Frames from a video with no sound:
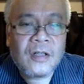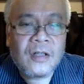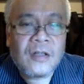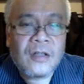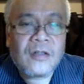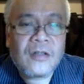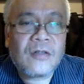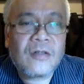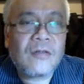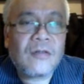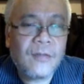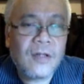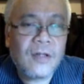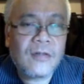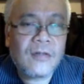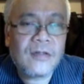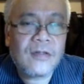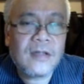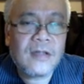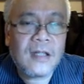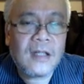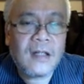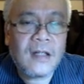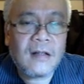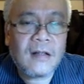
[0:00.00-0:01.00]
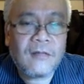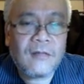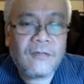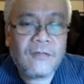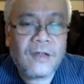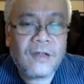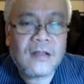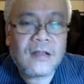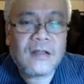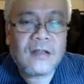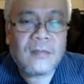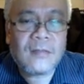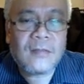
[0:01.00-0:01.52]
So here's the uh,
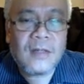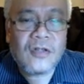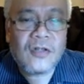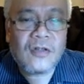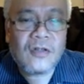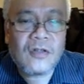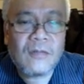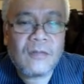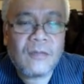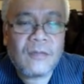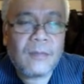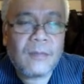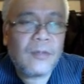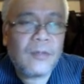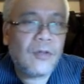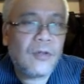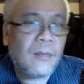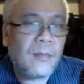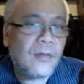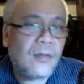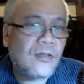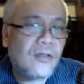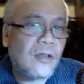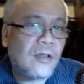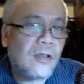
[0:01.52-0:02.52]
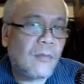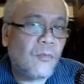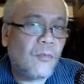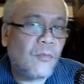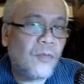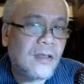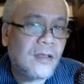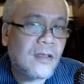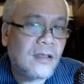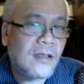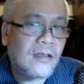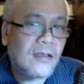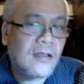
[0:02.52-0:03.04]
fast animation from the University of
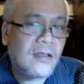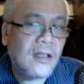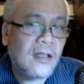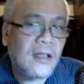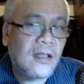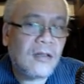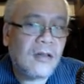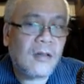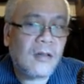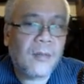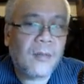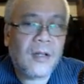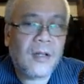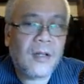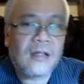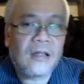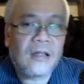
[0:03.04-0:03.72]
Wisconsin tropical